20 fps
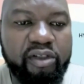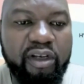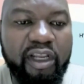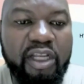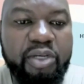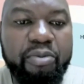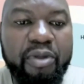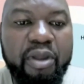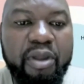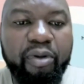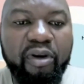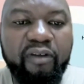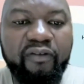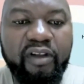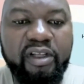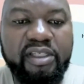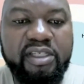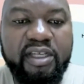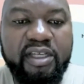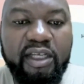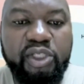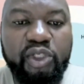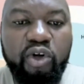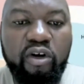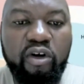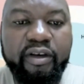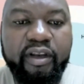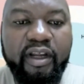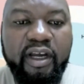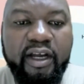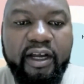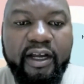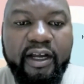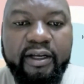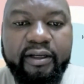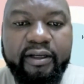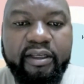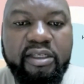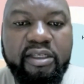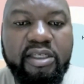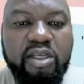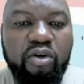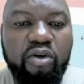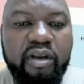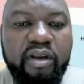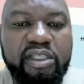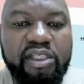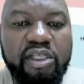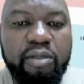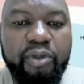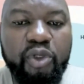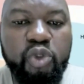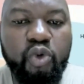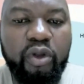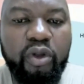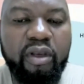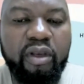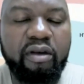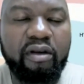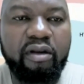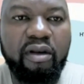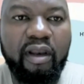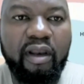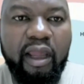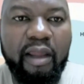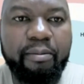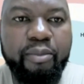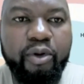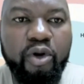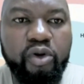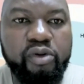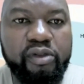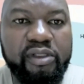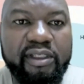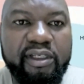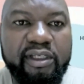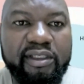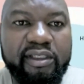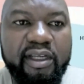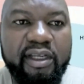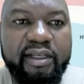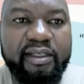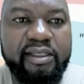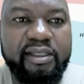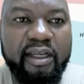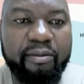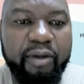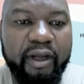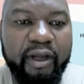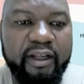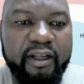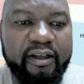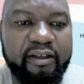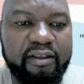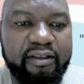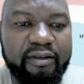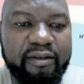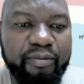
So let me briefly touch on interconnection between lime producers and Techmatic.